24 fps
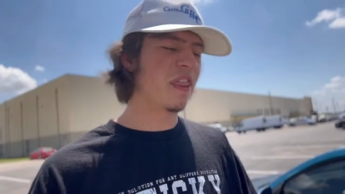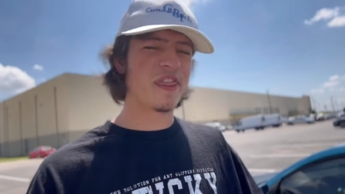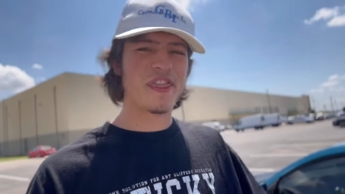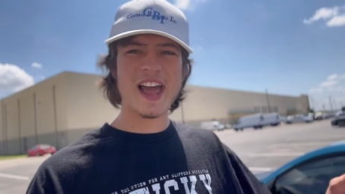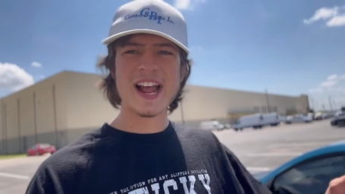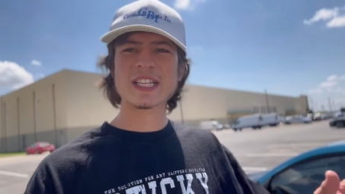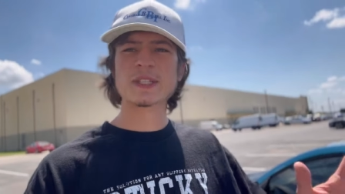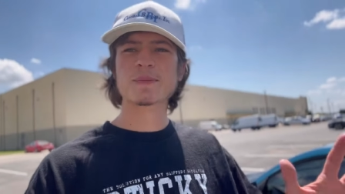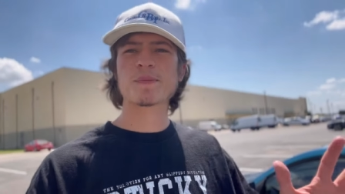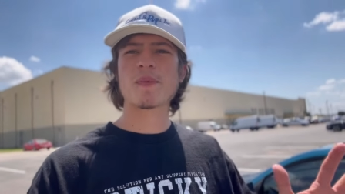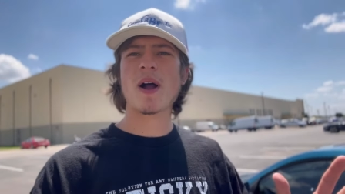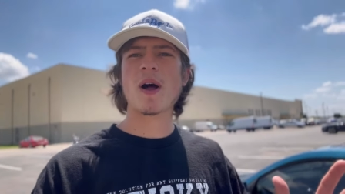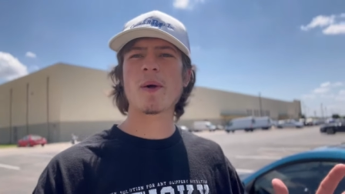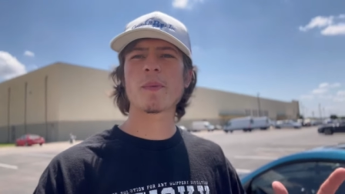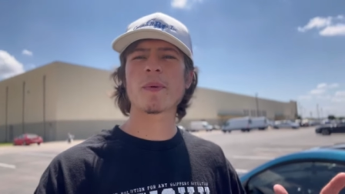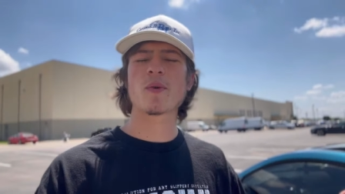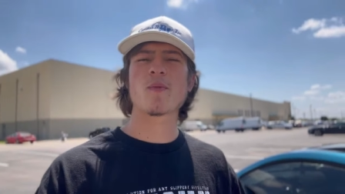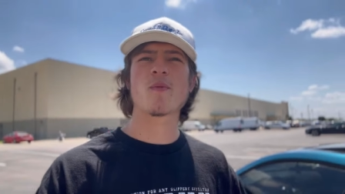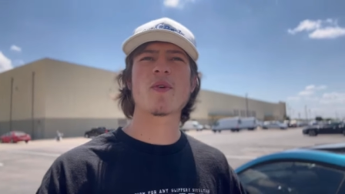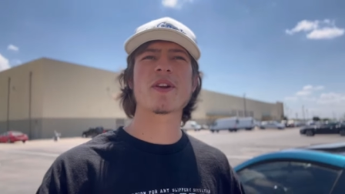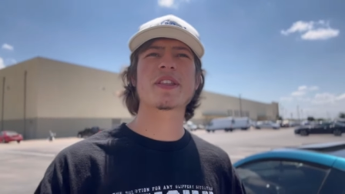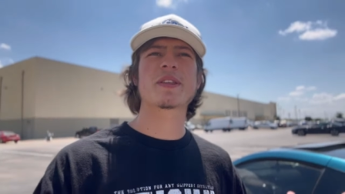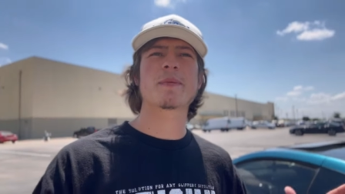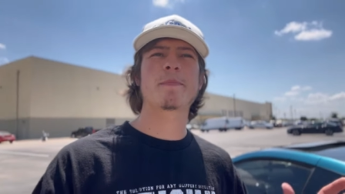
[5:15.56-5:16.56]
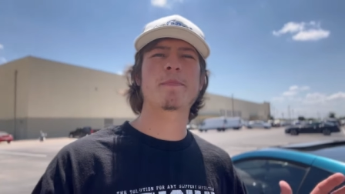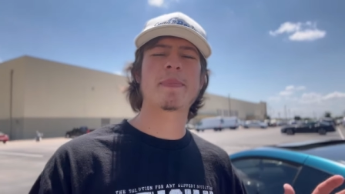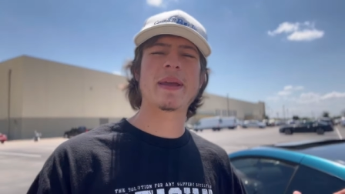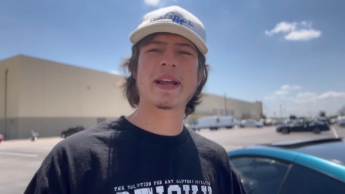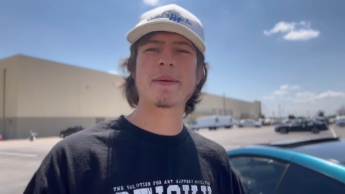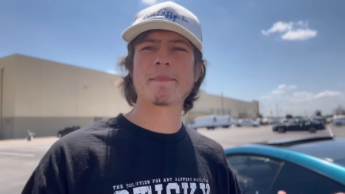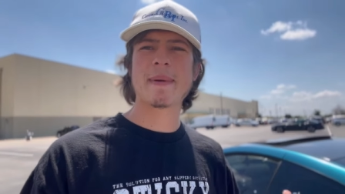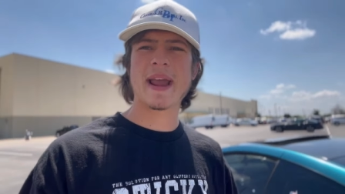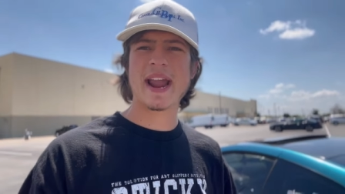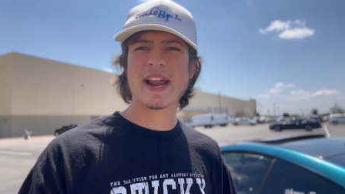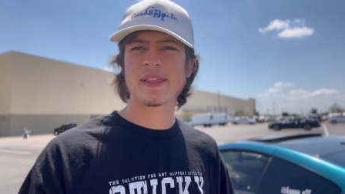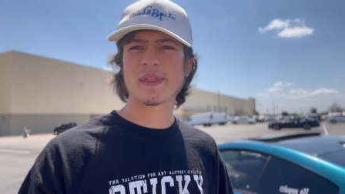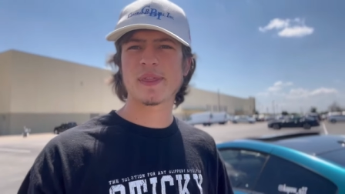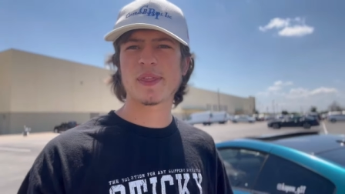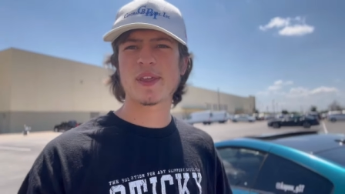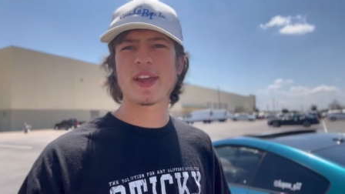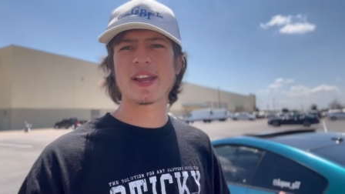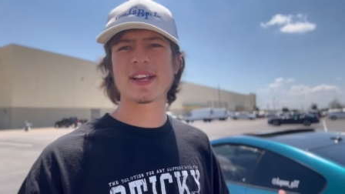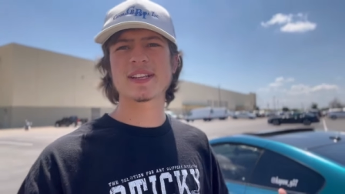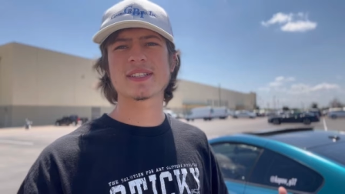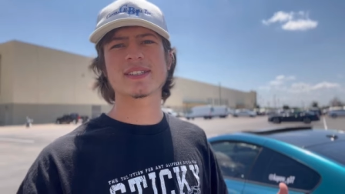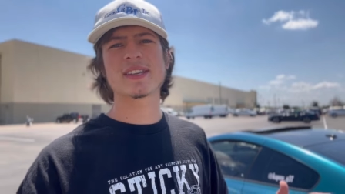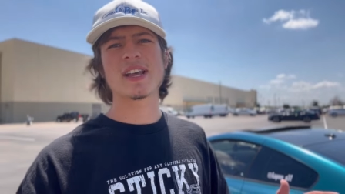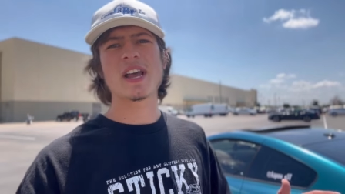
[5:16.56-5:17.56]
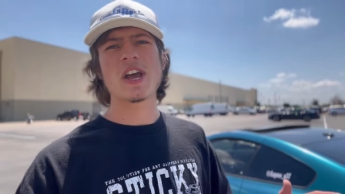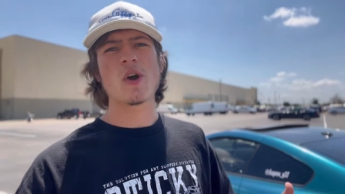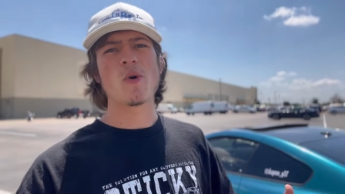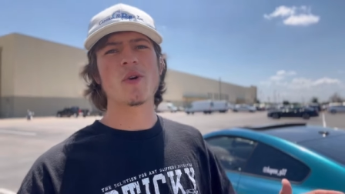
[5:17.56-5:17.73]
That's probably one of the big main things.